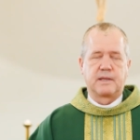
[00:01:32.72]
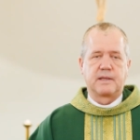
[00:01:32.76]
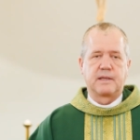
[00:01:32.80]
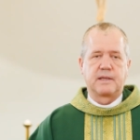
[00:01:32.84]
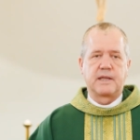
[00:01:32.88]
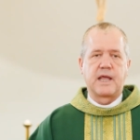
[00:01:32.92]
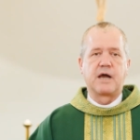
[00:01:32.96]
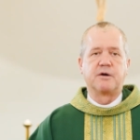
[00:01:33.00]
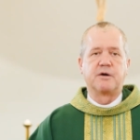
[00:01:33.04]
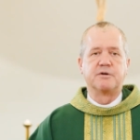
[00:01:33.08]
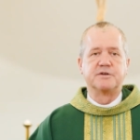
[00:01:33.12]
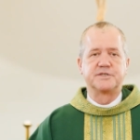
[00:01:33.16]

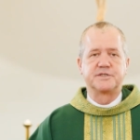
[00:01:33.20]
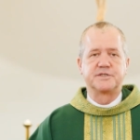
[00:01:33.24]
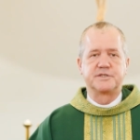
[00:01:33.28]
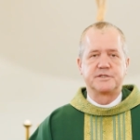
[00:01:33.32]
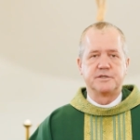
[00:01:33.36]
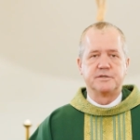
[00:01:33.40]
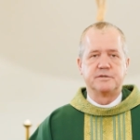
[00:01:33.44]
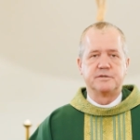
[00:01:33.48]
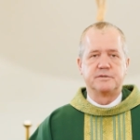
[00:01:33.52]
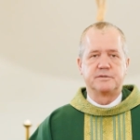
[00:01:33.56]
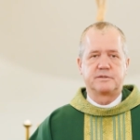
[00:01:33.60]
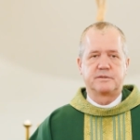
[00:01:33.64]
How
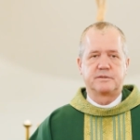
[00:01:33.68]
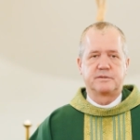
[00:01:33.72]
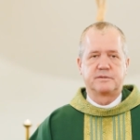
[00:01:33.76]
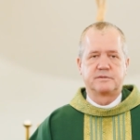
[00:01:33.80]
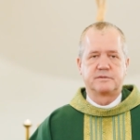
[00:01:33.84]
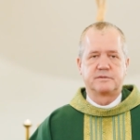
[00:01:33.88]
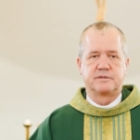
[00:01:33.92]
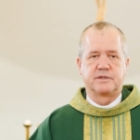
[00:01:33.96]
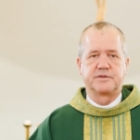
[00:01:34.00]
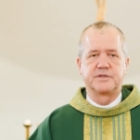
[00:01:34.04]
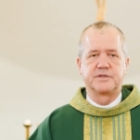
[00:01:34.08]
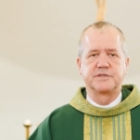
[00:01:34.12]
astute
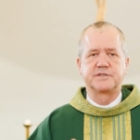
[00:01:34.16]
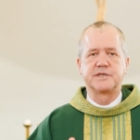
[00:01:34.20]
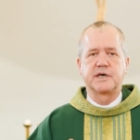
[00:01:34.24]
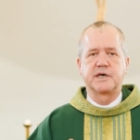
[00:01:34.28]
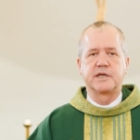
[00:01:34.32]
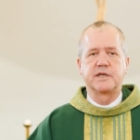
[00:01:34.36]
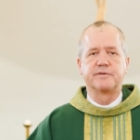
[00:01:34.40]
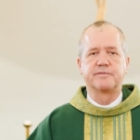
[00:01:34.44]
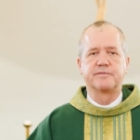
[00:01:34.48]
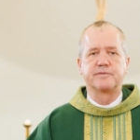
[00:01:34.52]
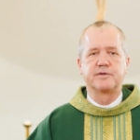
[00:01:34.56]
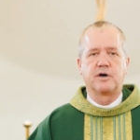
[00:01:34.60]
that the
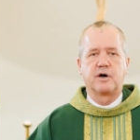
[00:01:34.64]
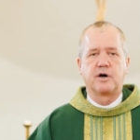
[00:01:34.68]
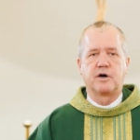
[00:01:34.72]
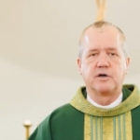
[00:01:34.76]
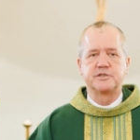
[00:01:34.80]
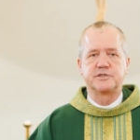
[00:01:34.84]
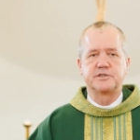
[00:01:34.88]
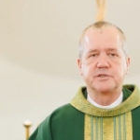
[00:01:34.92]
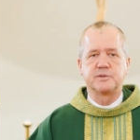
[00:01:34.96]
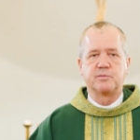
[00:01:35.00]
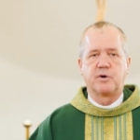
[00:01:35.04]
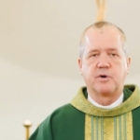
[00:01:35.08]
Son of
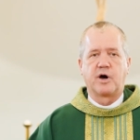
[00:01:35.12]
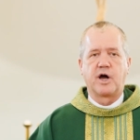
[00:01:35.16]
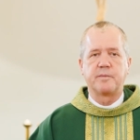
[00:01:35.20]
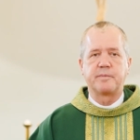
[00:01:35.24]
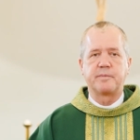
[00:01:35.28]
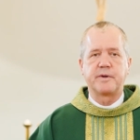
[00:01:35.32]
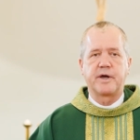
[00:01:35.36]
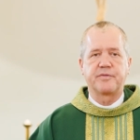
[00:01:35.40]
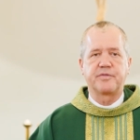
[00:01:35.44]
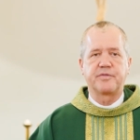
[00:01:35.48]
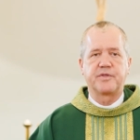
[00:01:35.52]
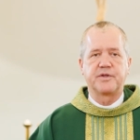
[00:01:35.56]
God should
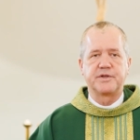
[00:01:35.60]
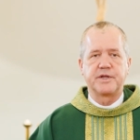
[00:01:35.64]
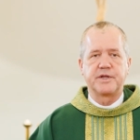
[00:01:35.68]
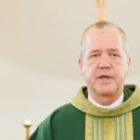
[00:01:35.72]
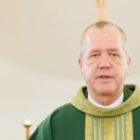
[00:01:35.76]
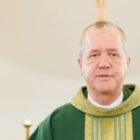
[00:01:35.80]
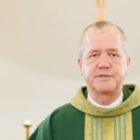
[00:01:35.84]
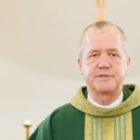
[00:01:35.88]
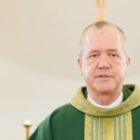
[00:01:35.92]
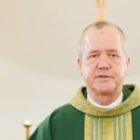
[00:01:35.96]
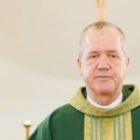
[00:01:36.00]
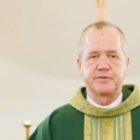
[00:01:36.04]
wipe out the
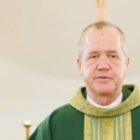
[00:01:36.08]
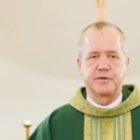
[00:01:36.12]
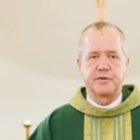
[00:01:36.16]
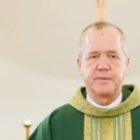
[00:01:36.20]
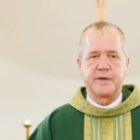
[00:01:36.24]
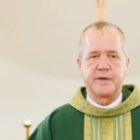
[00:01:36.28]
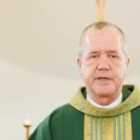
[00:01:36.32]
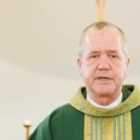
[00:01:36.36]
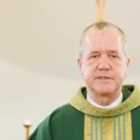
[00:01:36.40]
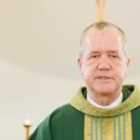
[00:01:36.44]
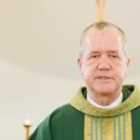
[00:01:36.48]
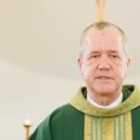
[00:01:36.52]
debts of
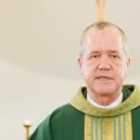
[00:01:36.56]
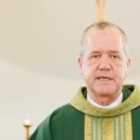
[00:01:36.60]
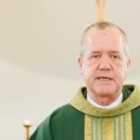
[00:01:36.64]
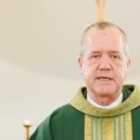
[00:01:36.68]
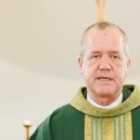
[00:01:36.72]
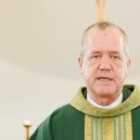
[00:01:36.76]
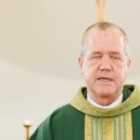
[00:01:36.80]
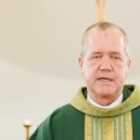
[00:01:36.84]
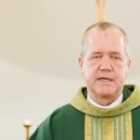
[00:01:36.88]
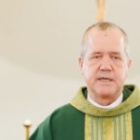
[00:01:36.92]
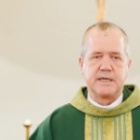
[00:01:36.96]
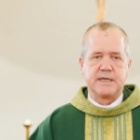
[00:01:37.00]

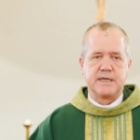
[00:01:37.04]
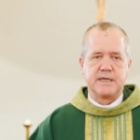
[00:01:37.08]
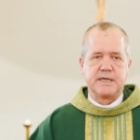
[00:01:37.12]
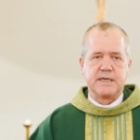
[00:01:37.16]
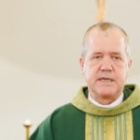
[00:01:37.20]
humanity,